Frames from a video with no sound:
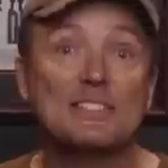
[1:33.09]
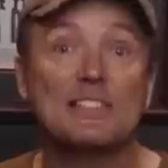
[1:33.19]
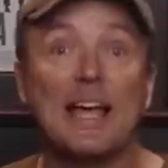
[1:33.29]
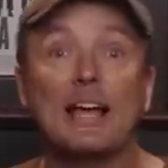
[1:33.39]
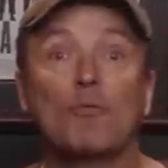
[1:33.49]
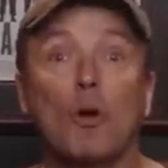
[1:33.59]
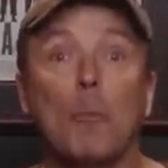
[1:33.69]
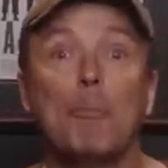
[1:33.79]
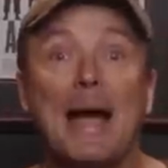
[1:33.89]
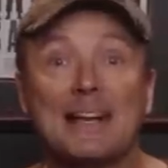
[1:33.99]
slang for
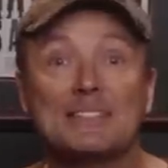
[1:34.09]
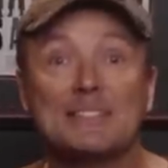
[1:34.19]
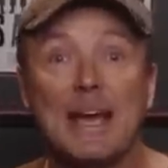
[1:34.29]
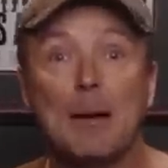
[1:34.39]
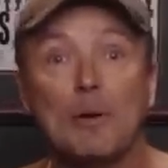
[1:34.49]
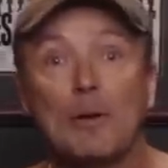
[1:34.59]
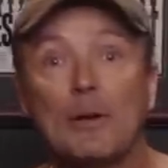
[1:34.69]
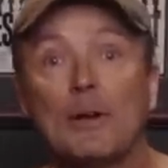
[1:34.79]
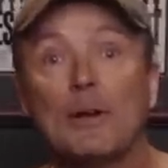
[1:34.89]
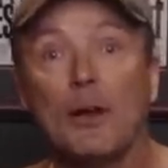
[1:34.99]
a backstabber,
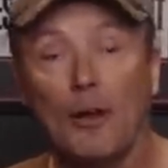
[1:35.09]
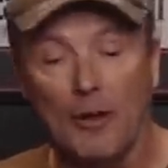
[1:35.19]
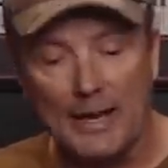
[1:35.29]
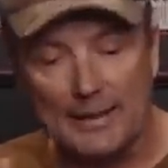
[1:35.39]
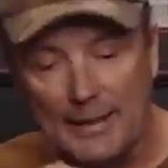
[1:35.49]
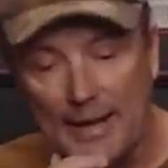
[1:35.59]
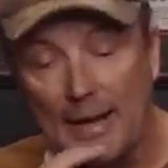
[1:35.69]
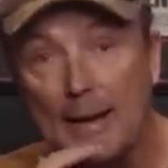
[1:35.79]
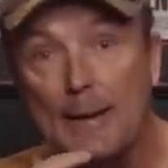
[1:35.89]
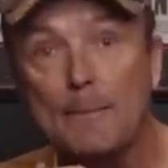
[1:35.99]
all right?
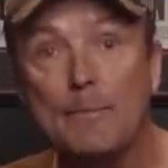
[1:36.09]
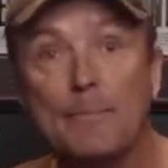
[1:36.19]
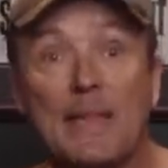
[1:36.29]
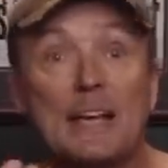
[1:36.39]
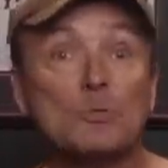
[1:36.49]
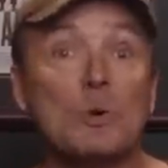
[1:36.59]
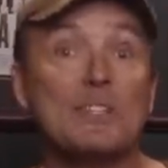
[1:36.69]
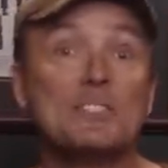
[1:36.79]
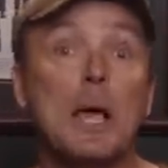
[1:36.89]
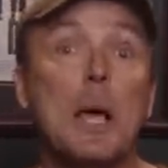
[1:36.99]
Um, next one's